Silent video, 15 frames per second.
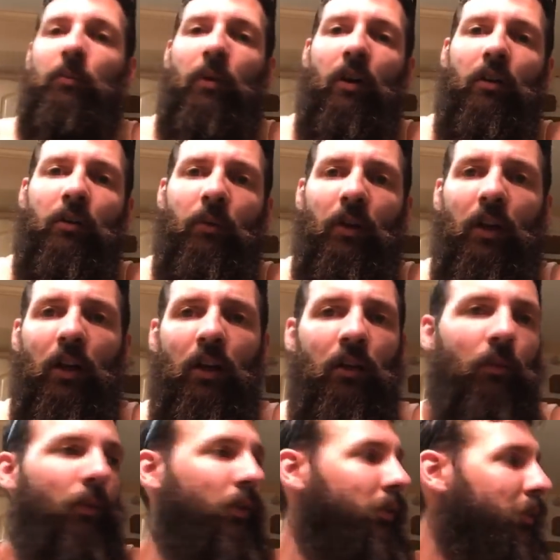power went
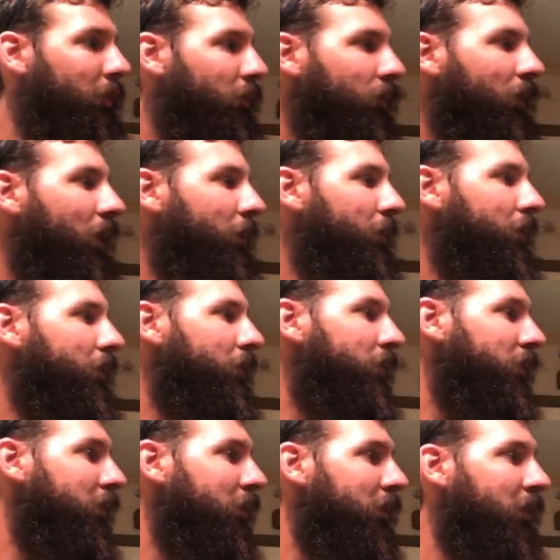out. We don't even know what time it
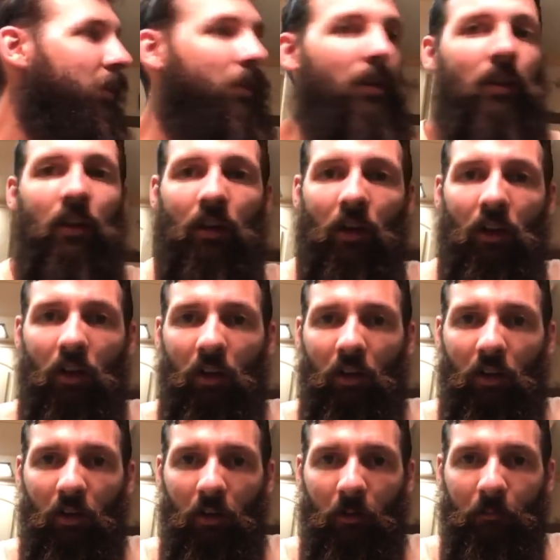is.
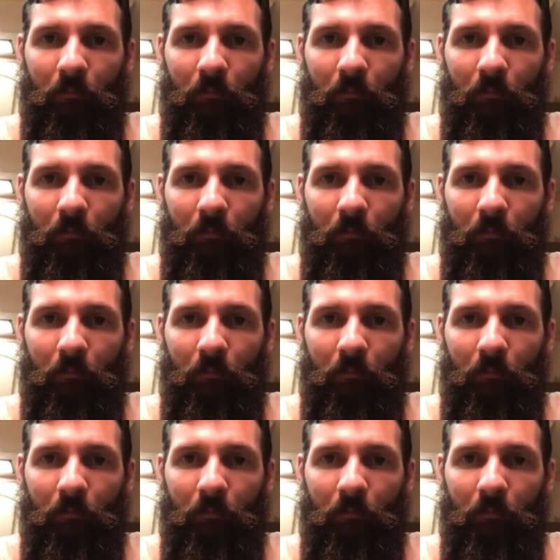I